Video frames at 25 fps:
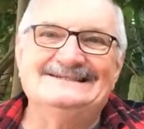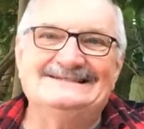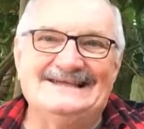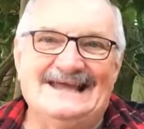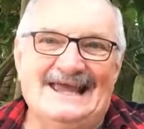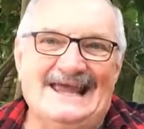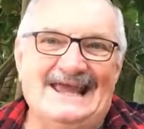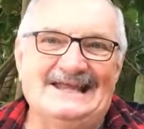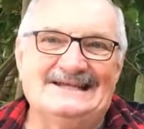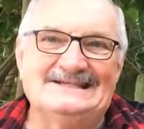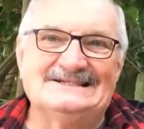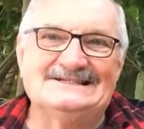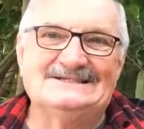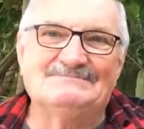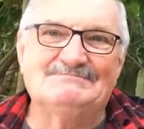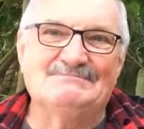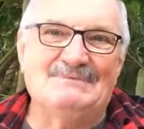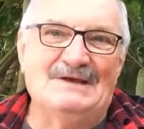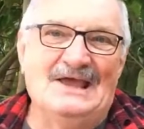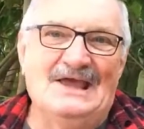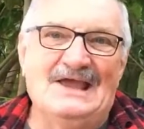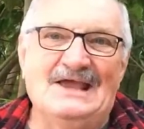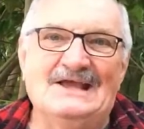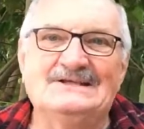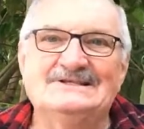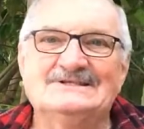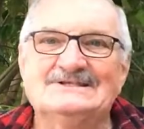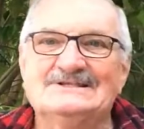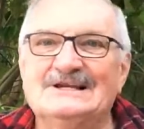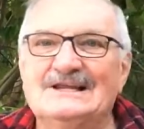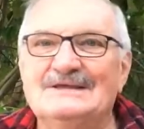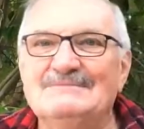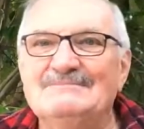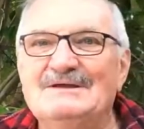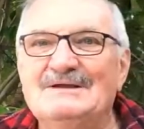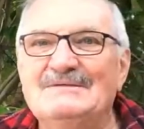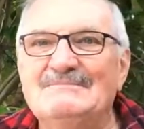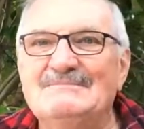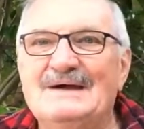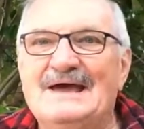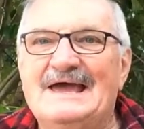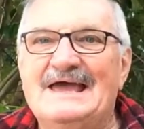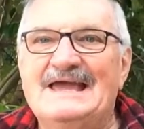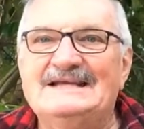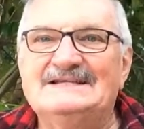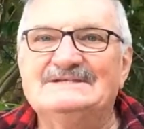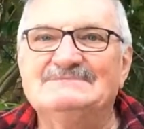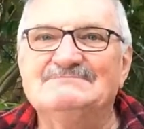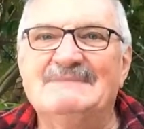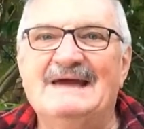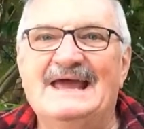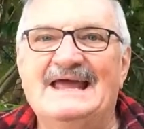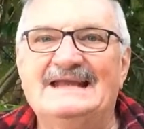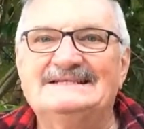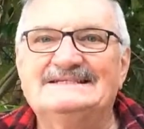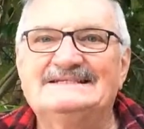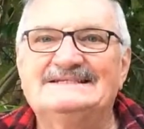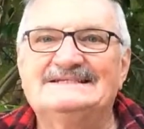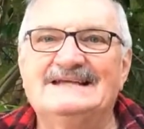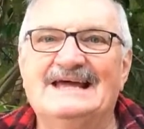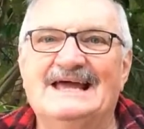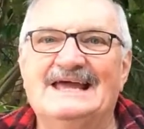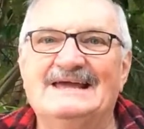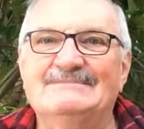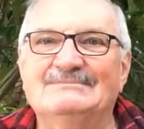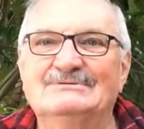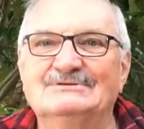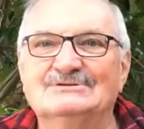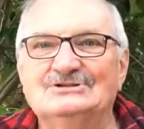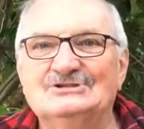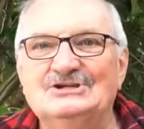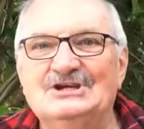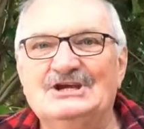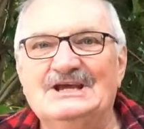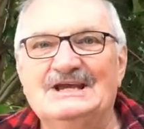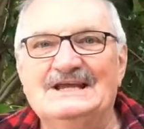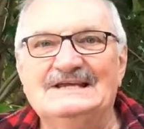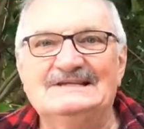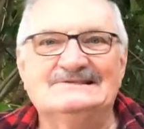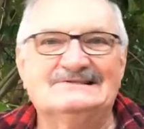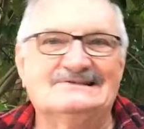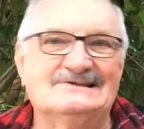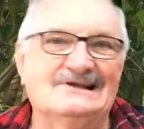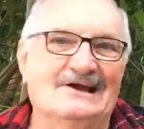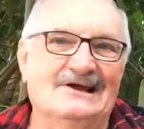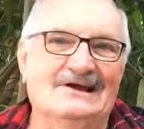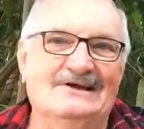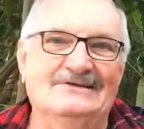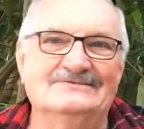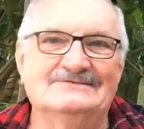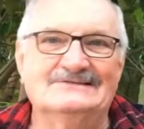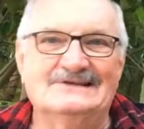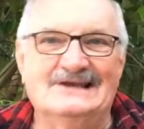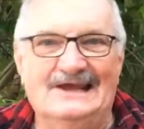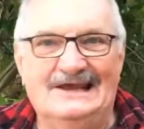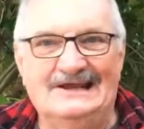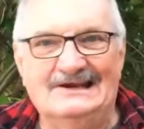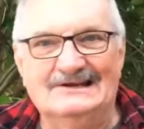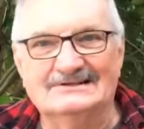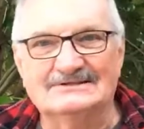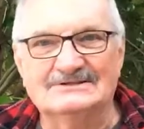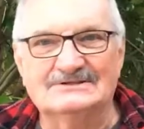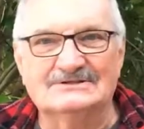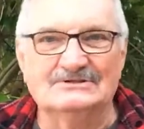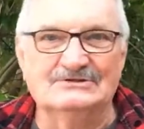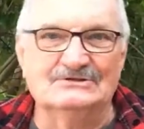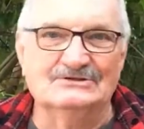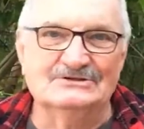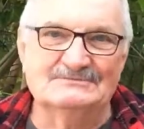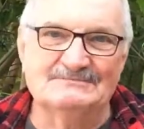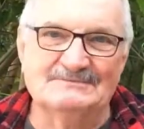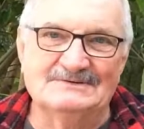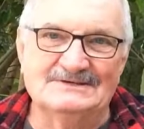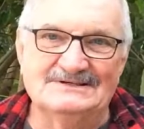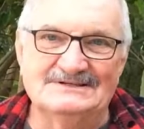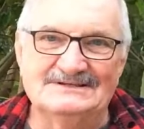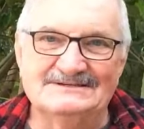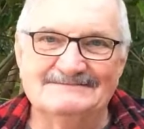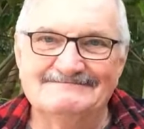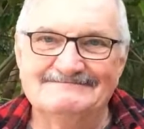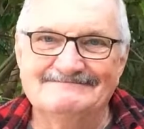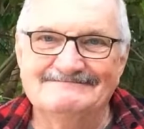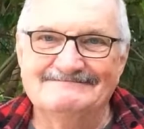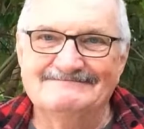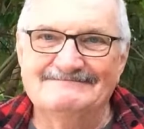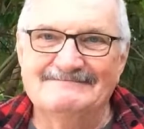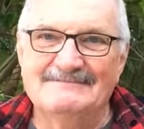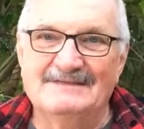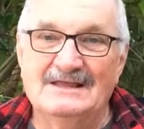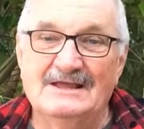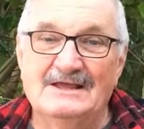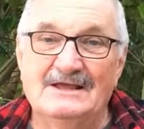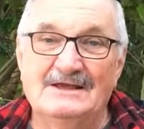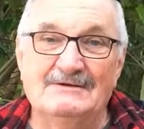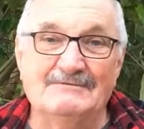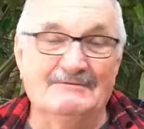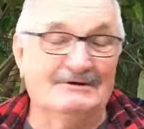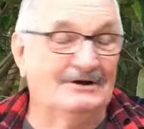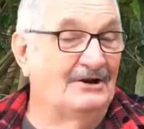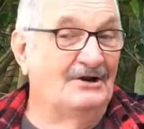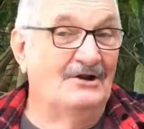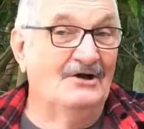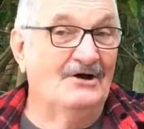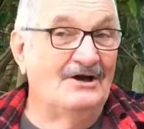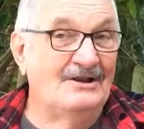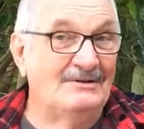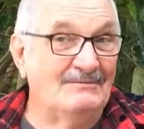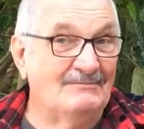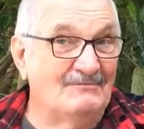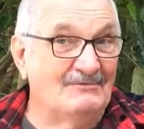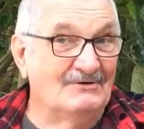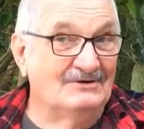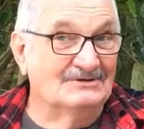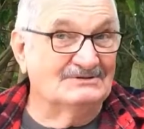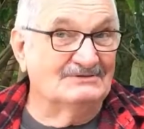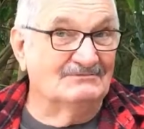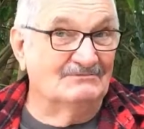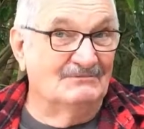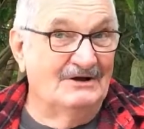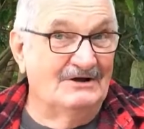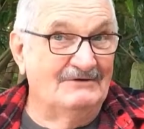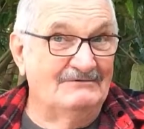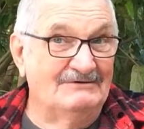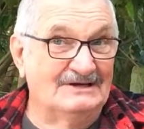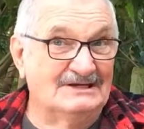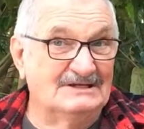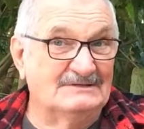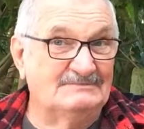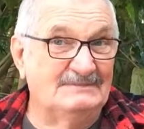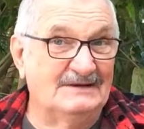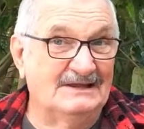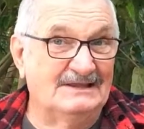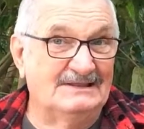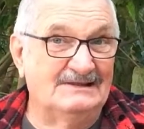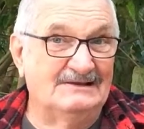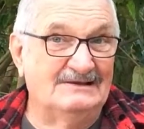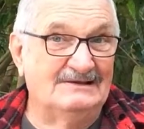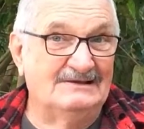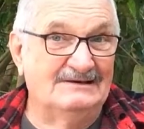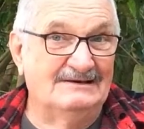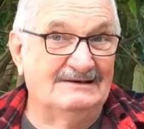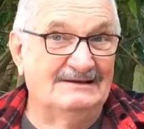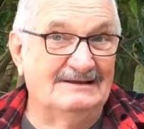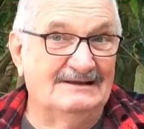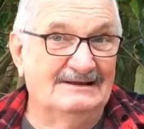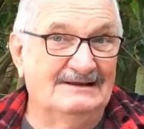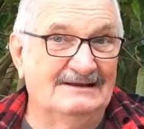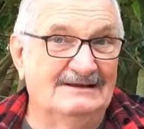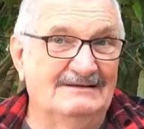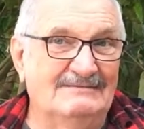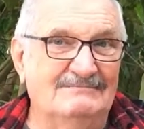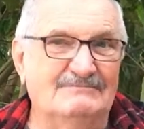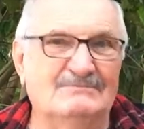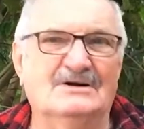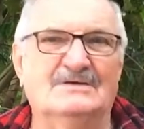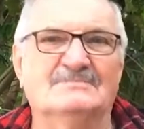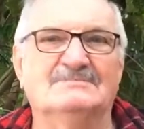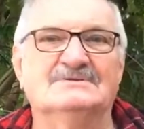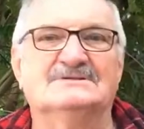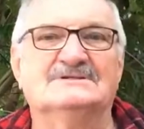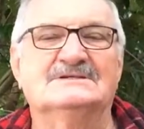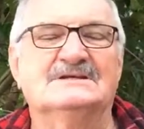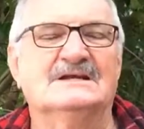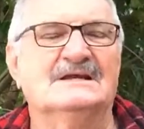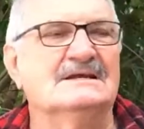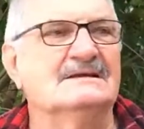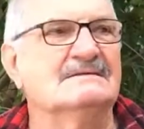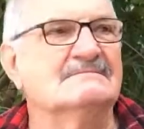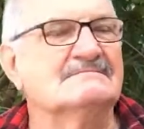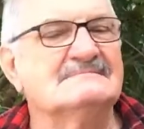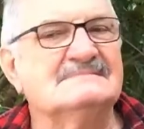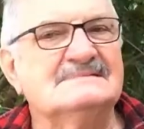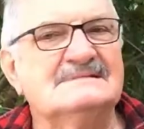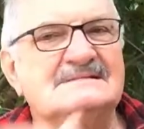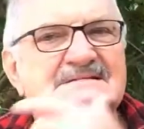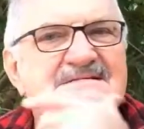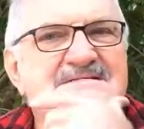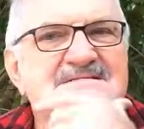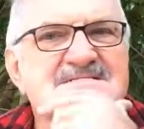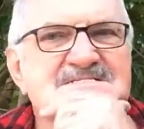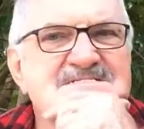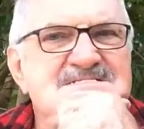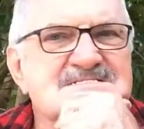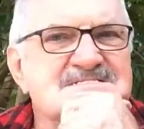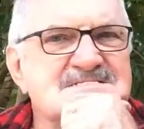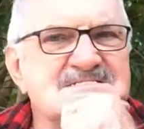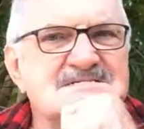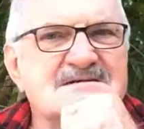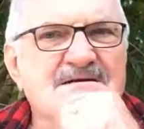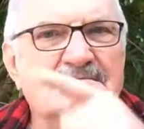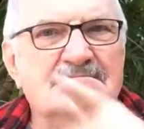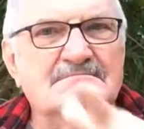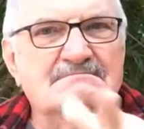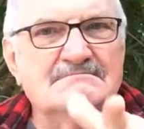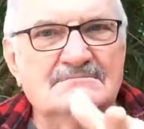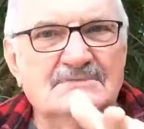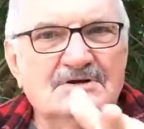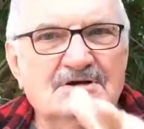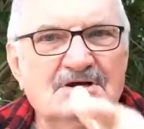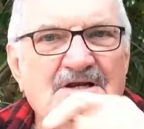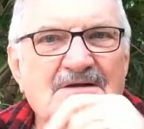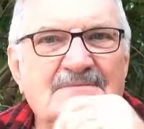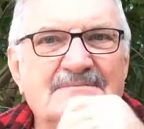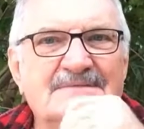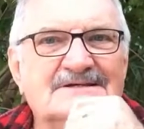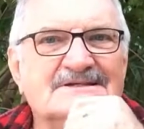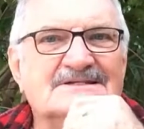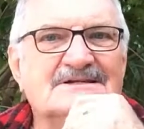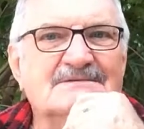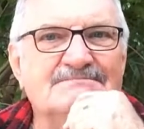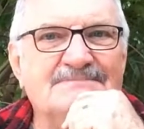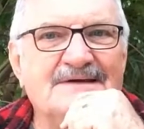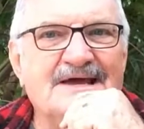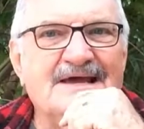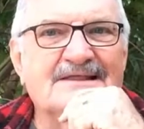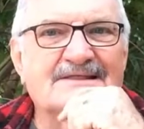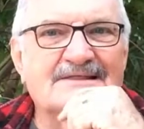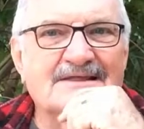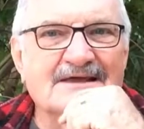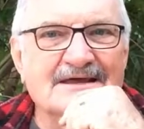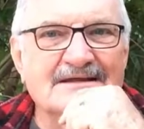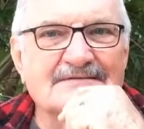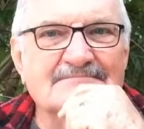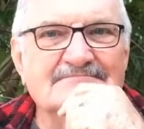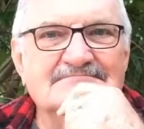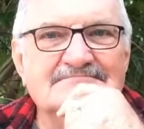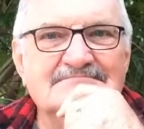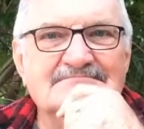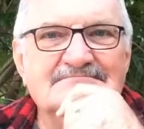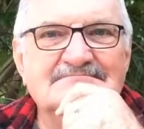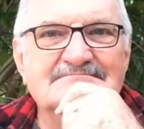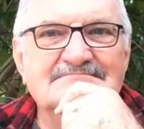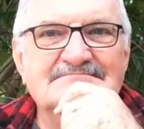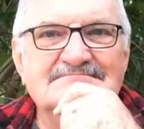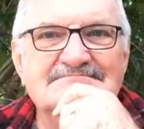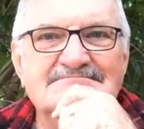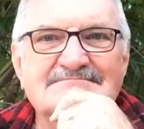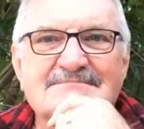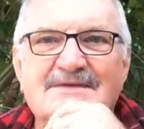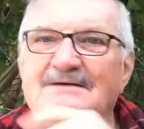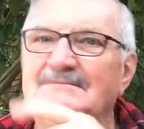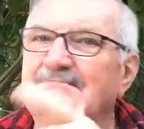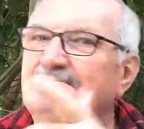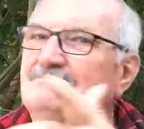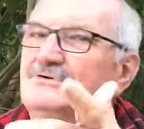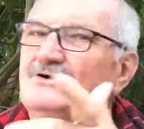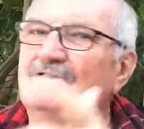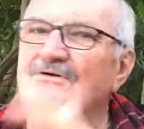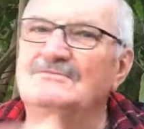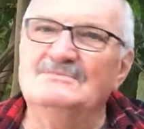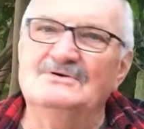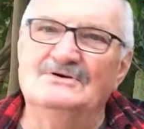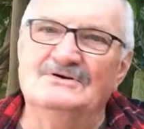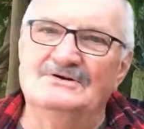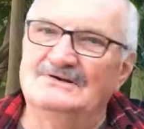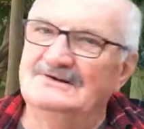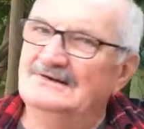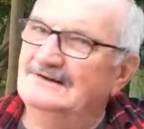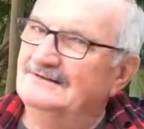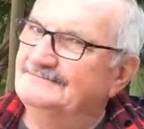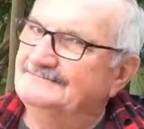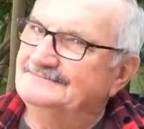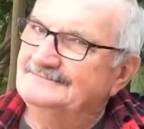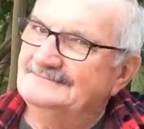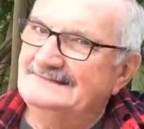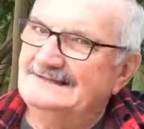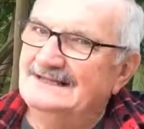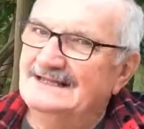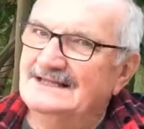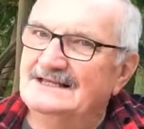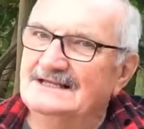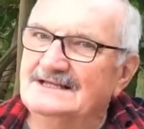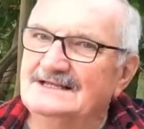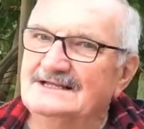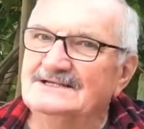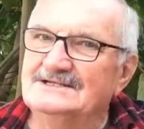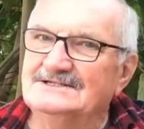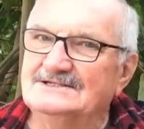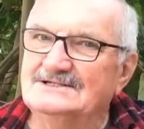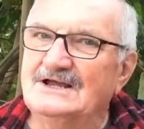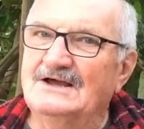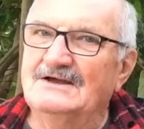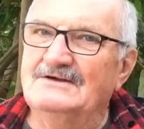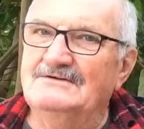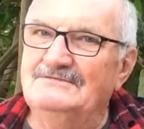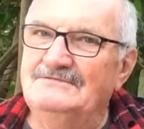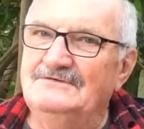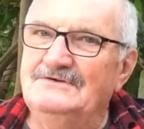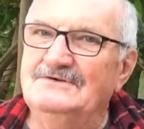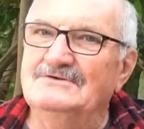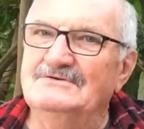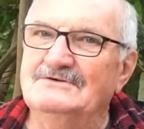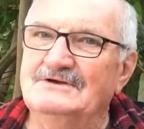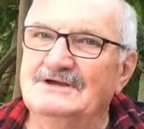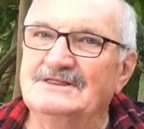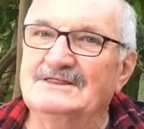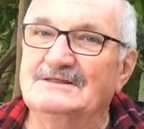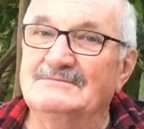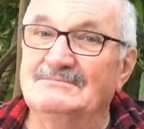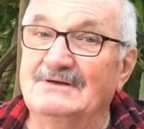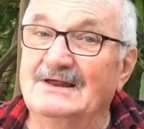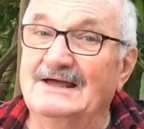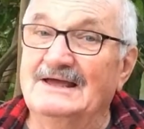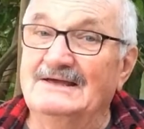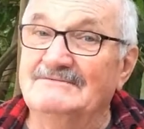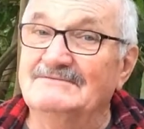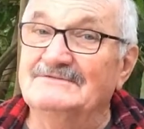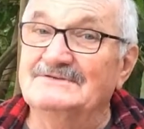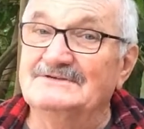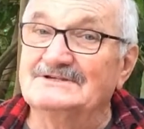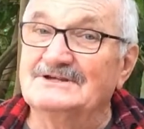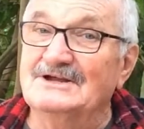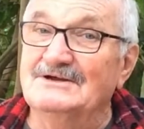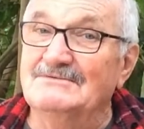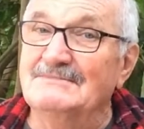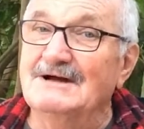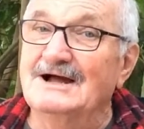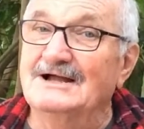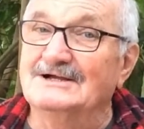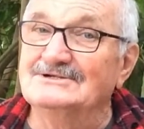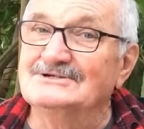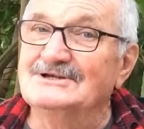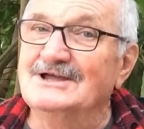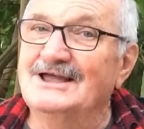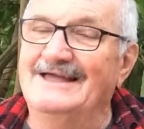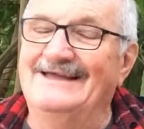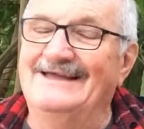Tents, pegs, sleeping bags, mats, table, chairs, stoves, kettles, saucepans. When an item wasn't where we expected it, Bob would say, "Myrtle must have packed that." Poor Myrtle. So few get the blame for so much.